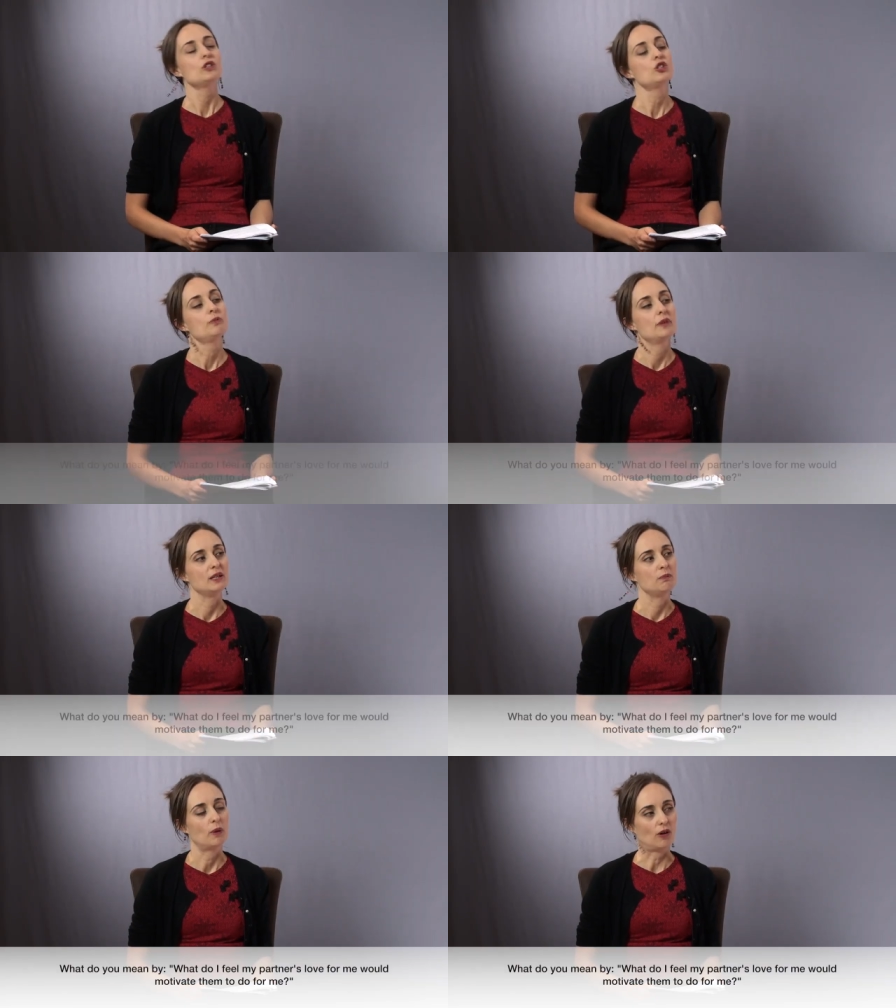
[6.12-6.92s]
What do you
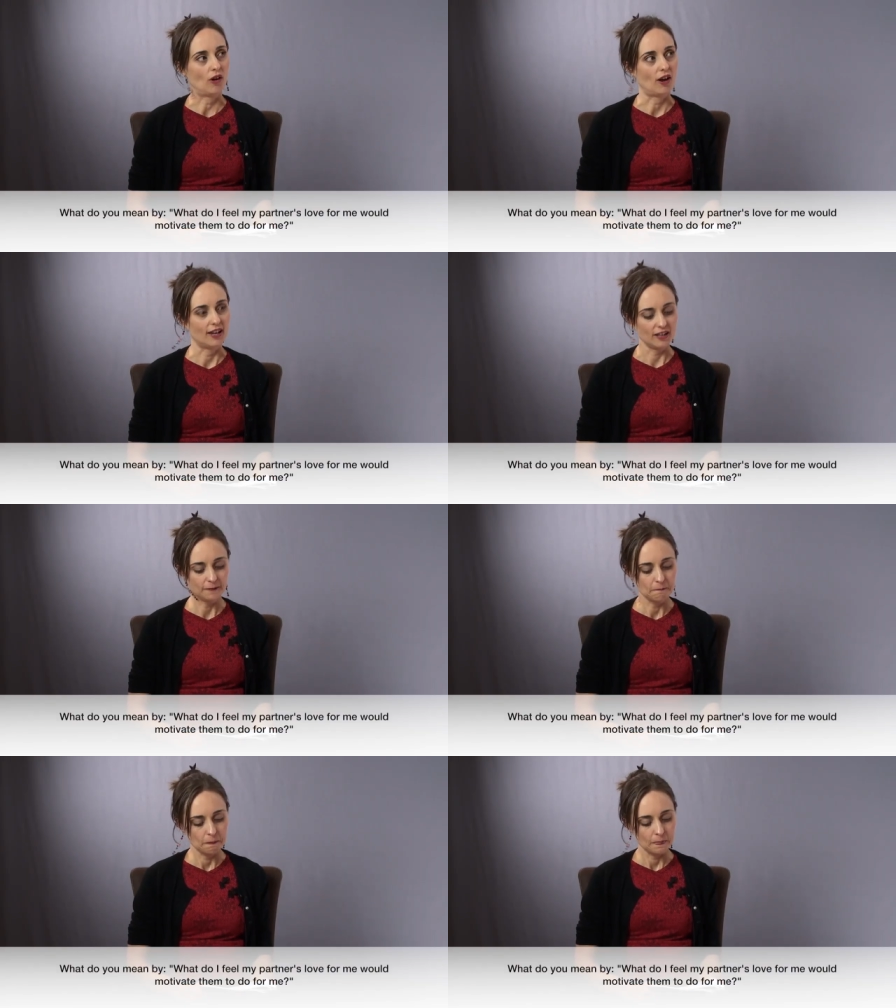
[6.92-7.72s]
mean
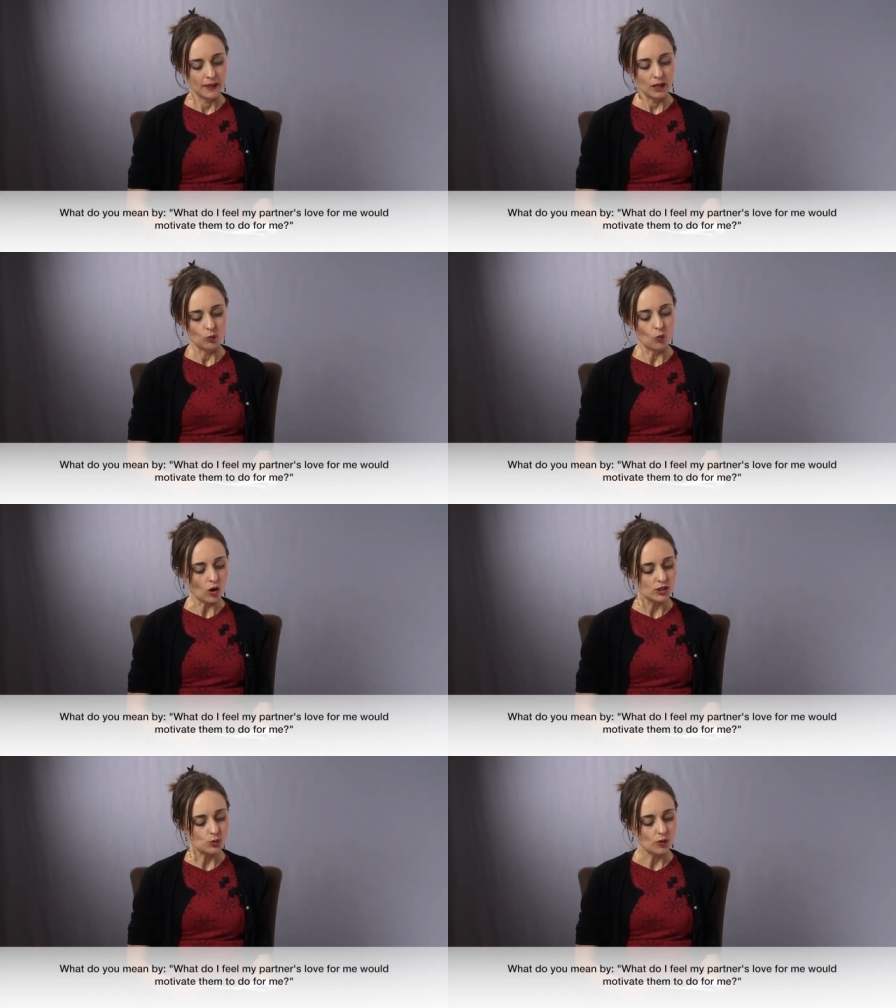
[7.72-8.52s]
by
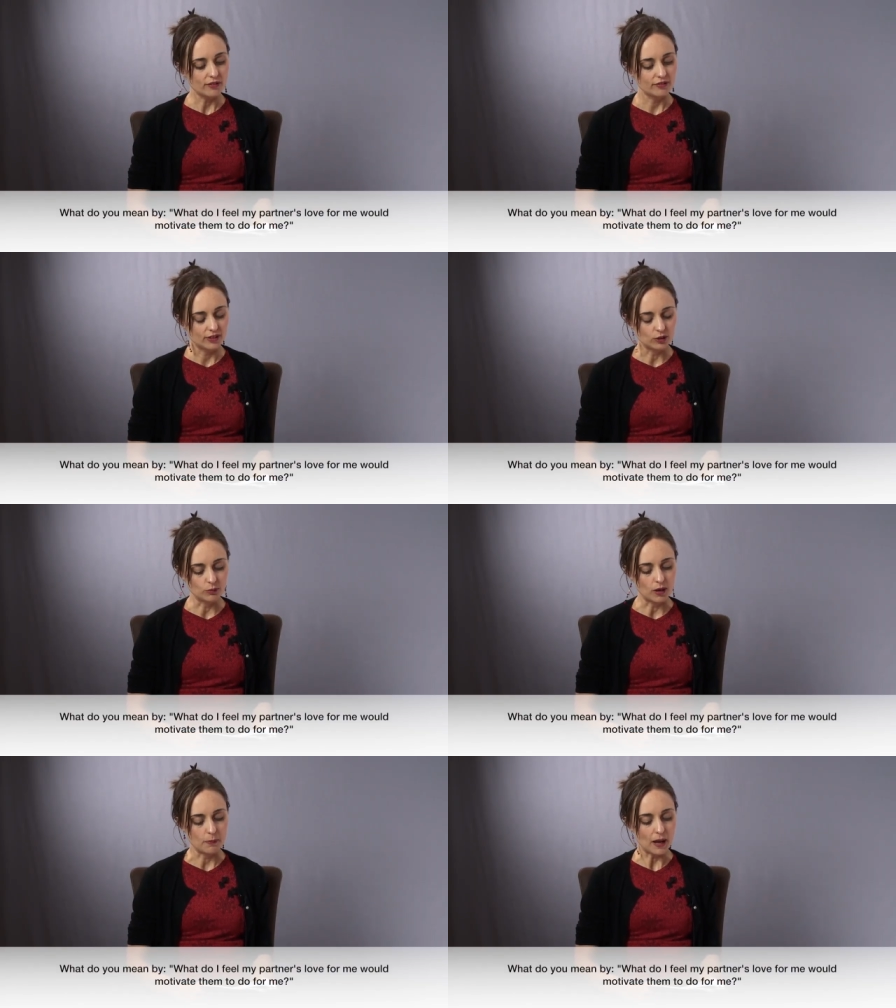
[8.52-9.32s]
what do I
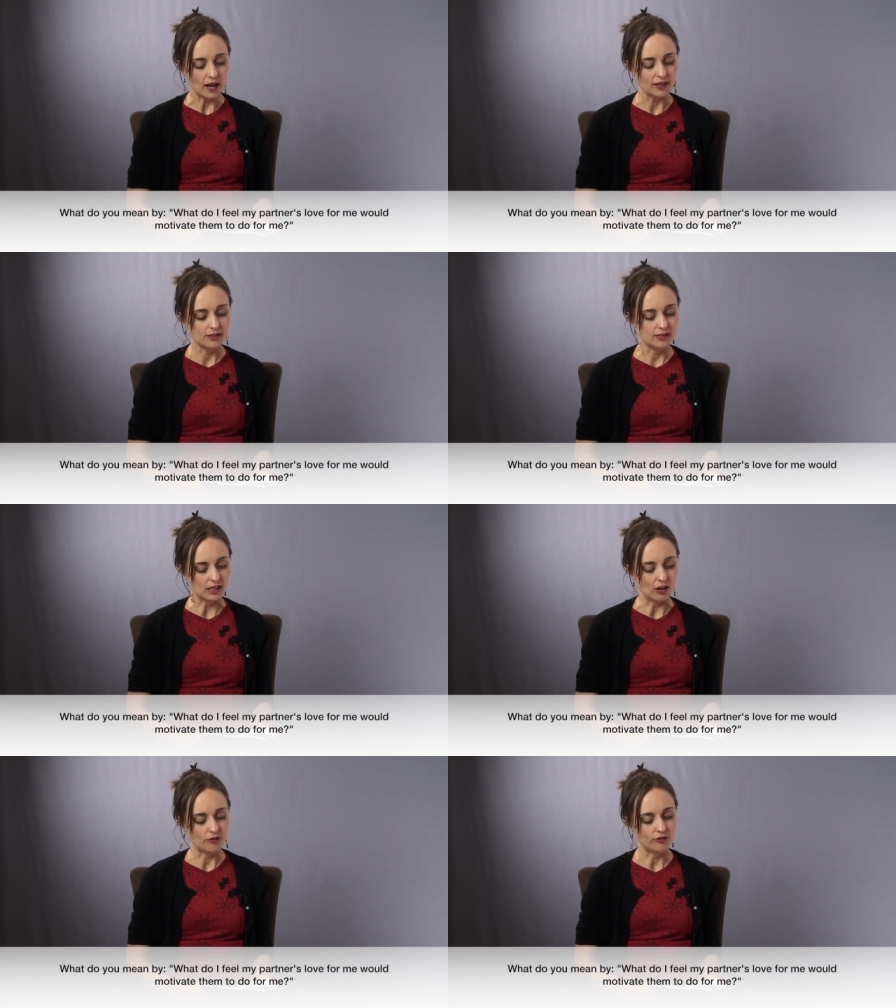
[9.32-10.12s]
feel my
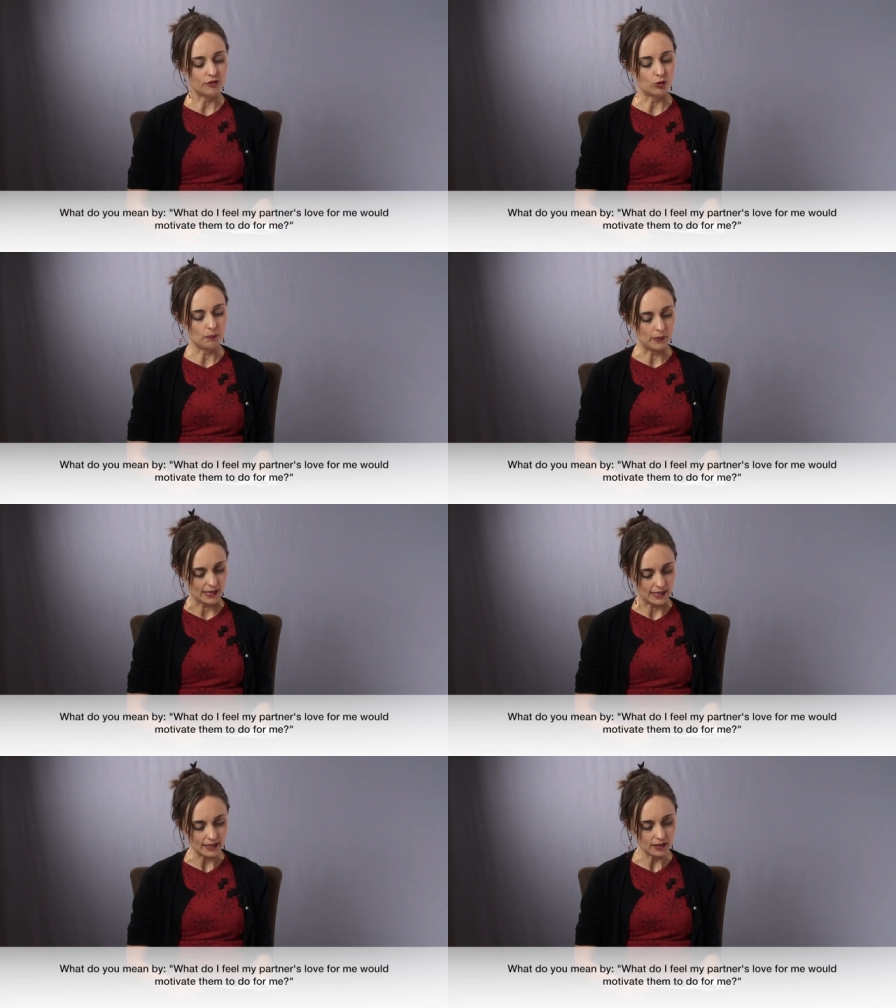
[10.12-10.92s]
partner's love for
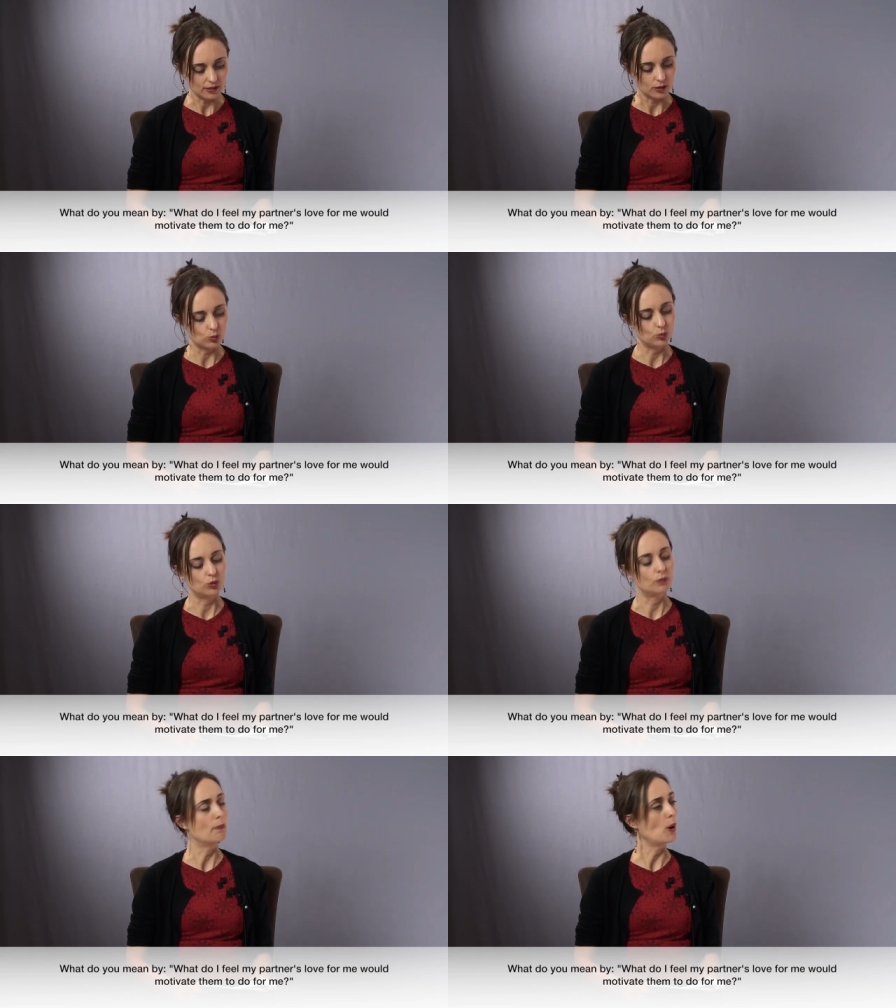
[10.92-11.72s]
me
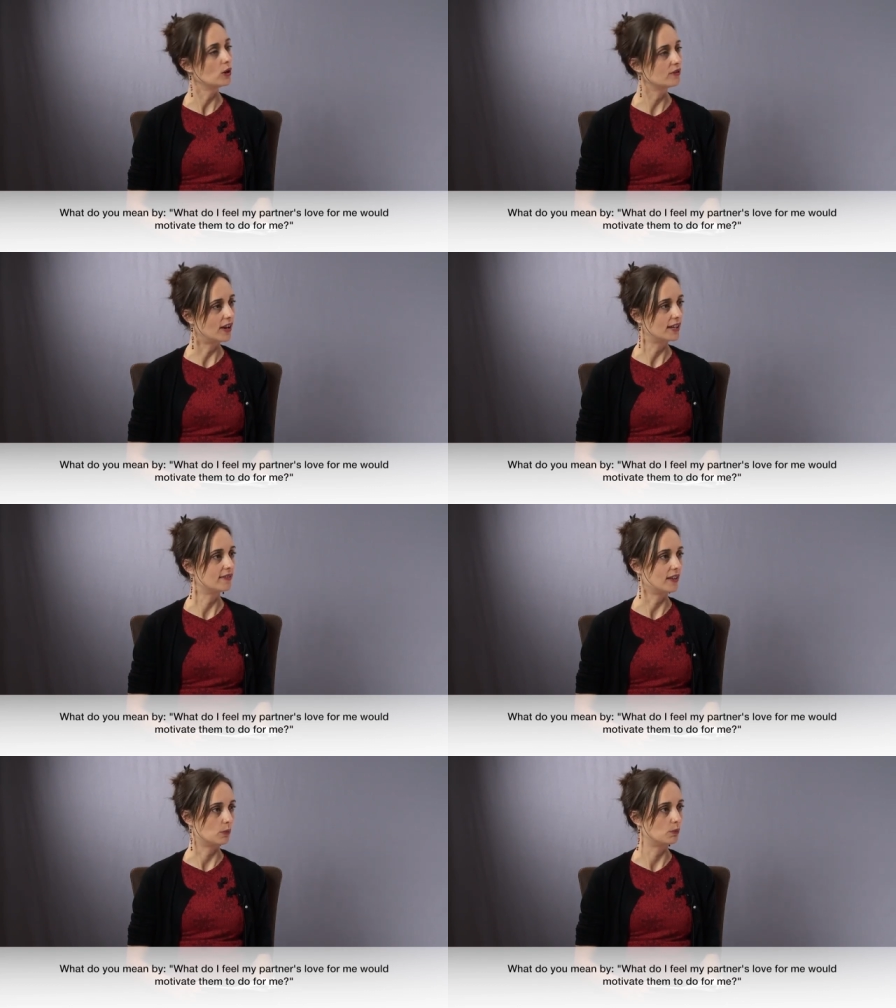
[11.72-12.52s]
would
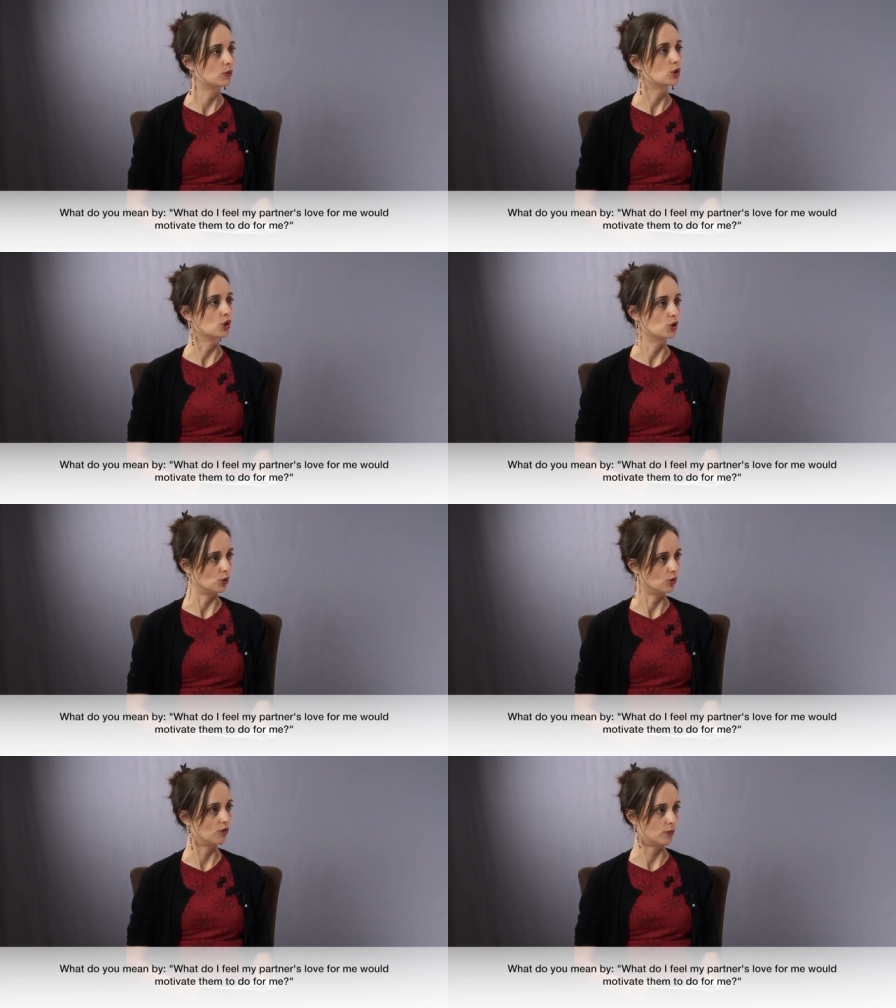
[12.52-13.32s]
motivate them to
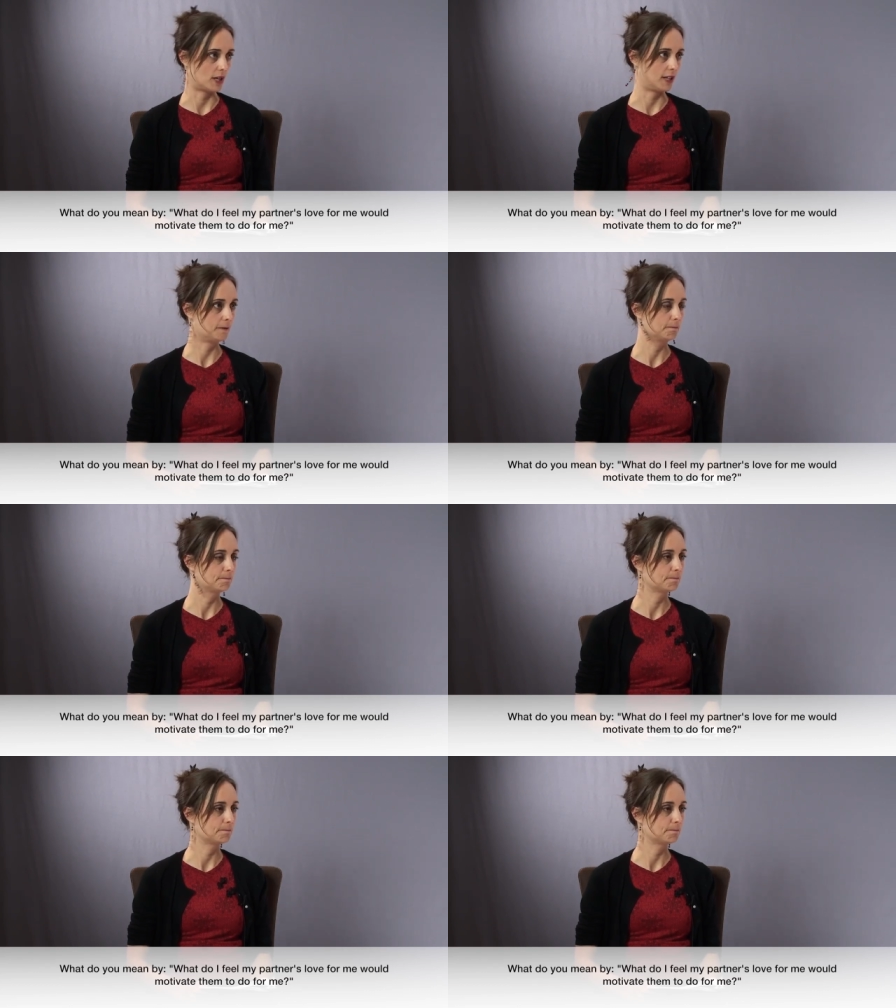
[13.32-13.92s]
do for me?